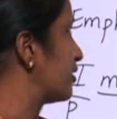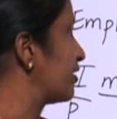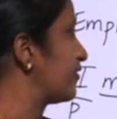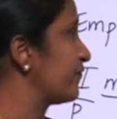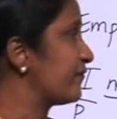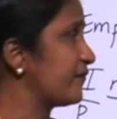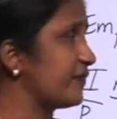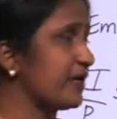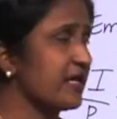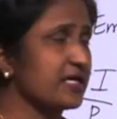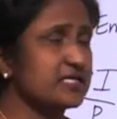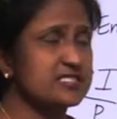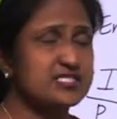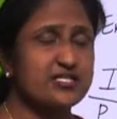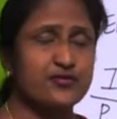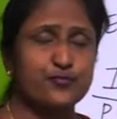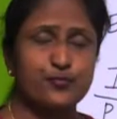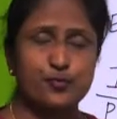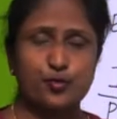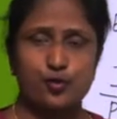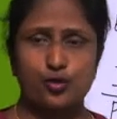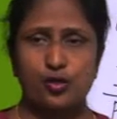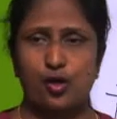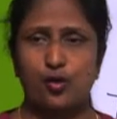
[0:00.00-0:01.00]
Reflexive
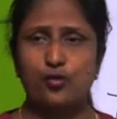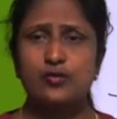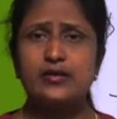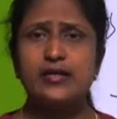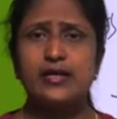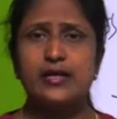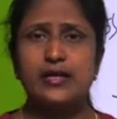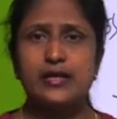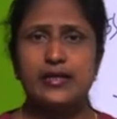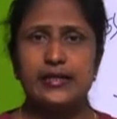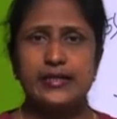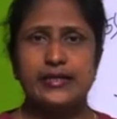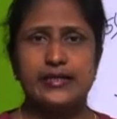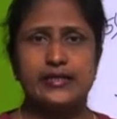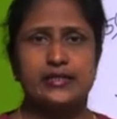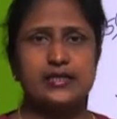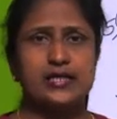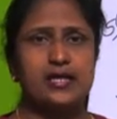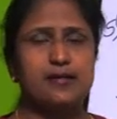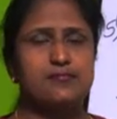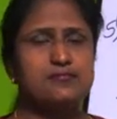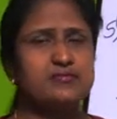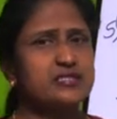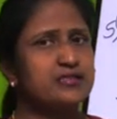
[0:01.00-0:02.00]
pronoun, it
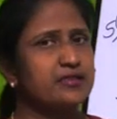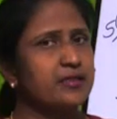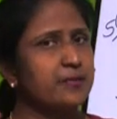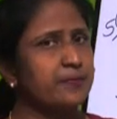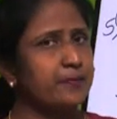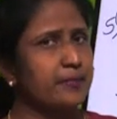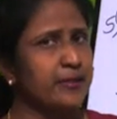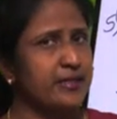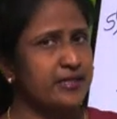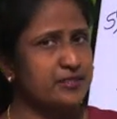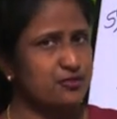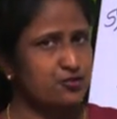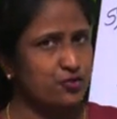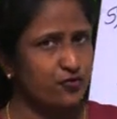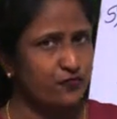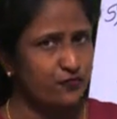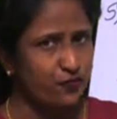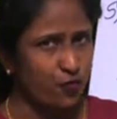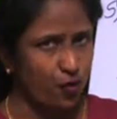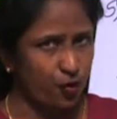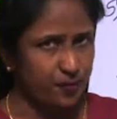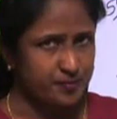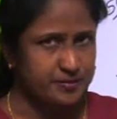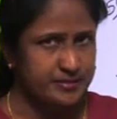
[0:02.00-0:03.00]
comes in the place of
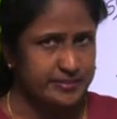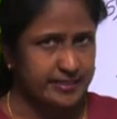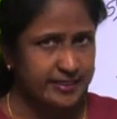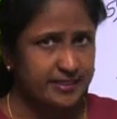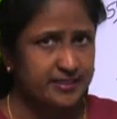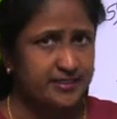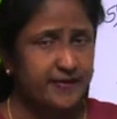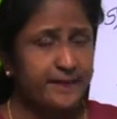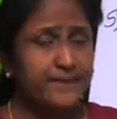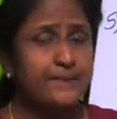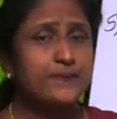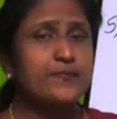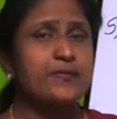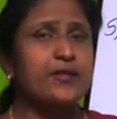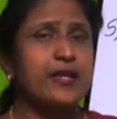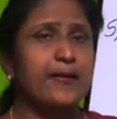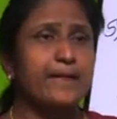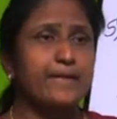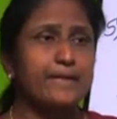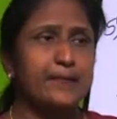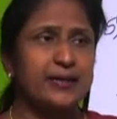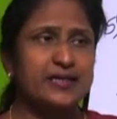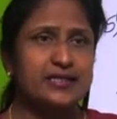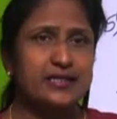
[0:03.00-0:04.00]
object,
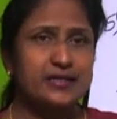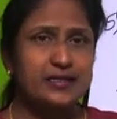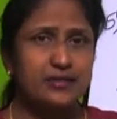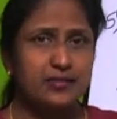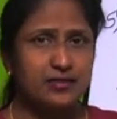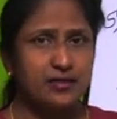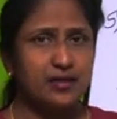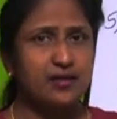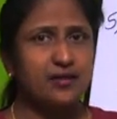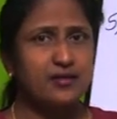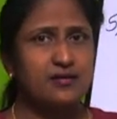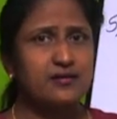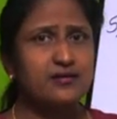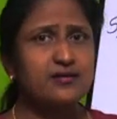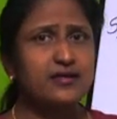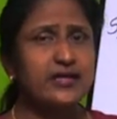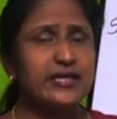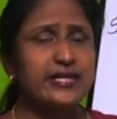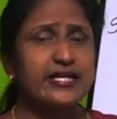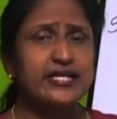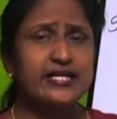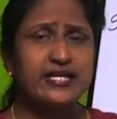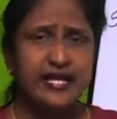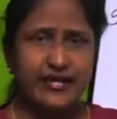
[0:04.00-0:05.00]
but here
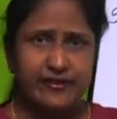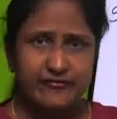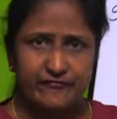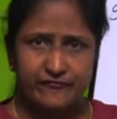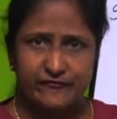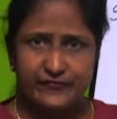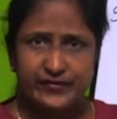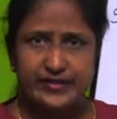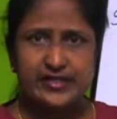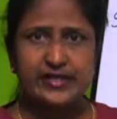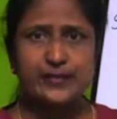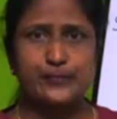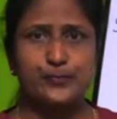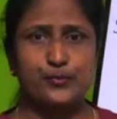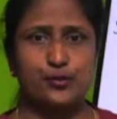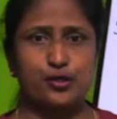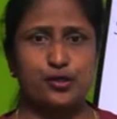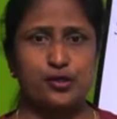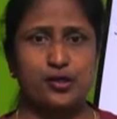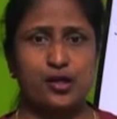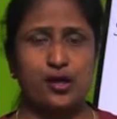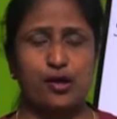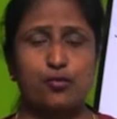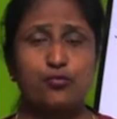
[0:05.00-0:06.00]
in emphatic
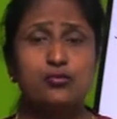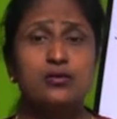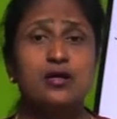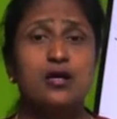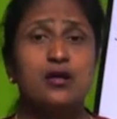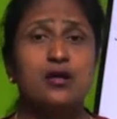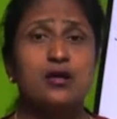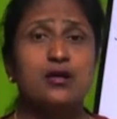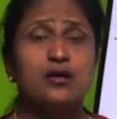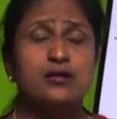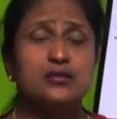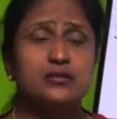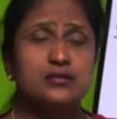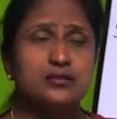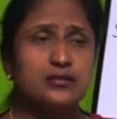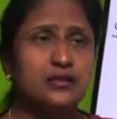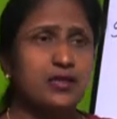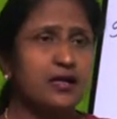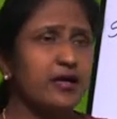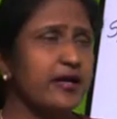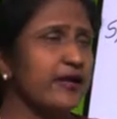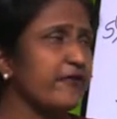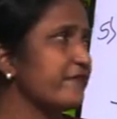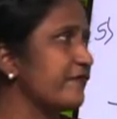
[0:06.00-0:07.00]
pronoun,
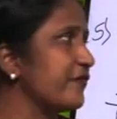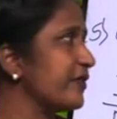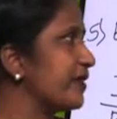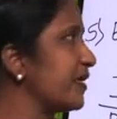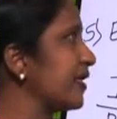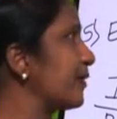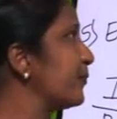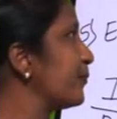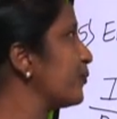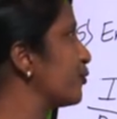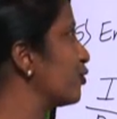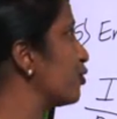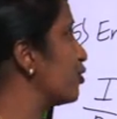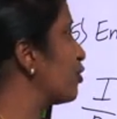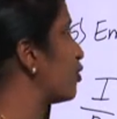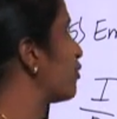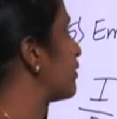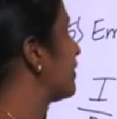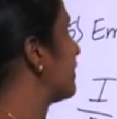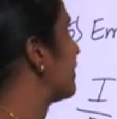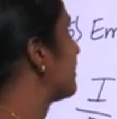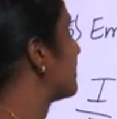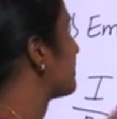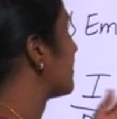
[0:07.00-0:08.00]
the emphatic
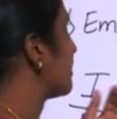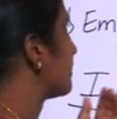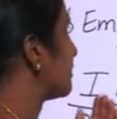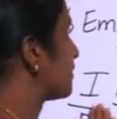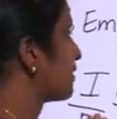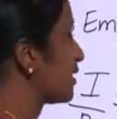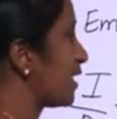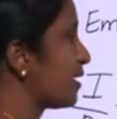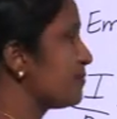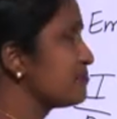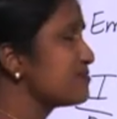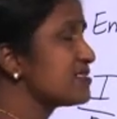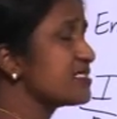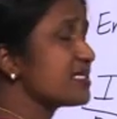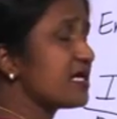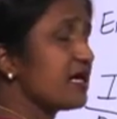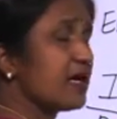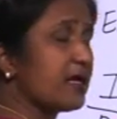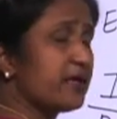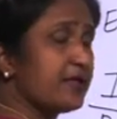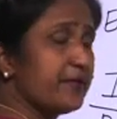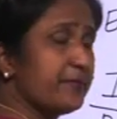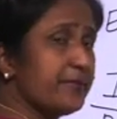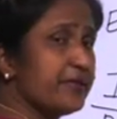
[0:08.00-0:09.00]
pronoun, it comes
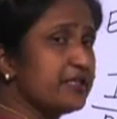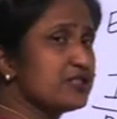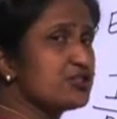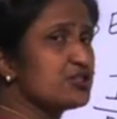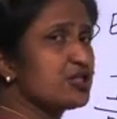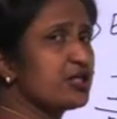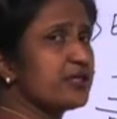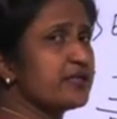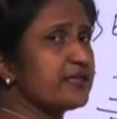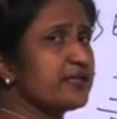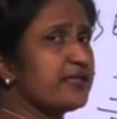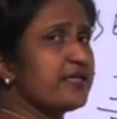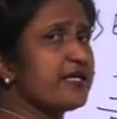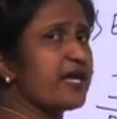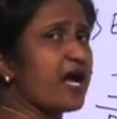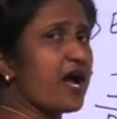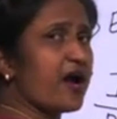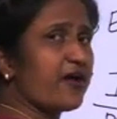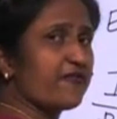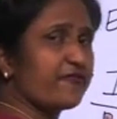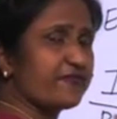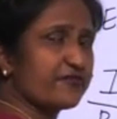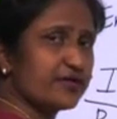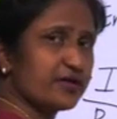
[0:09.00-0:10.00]
immediately
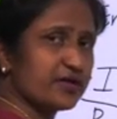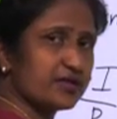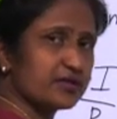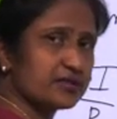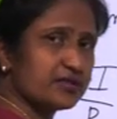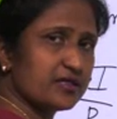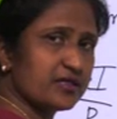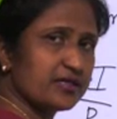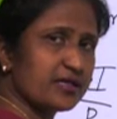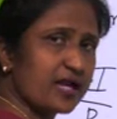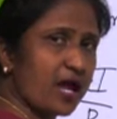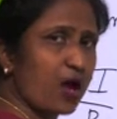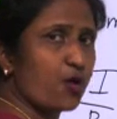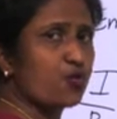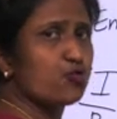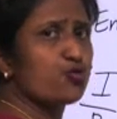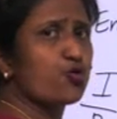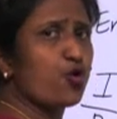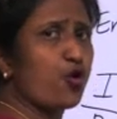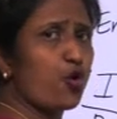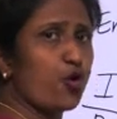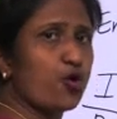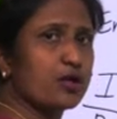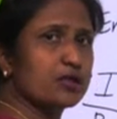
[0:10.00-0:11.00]
after the
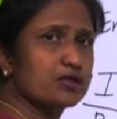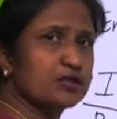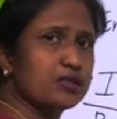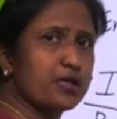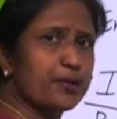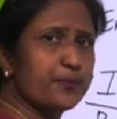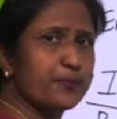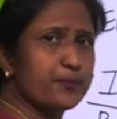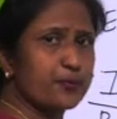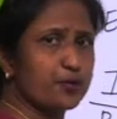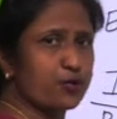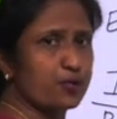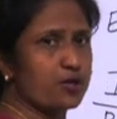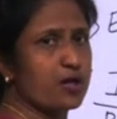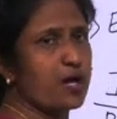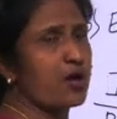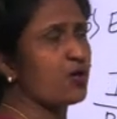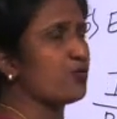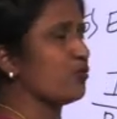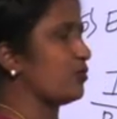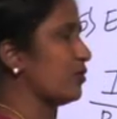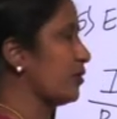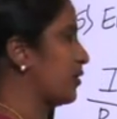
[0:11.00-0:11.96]
noun or the pronoun.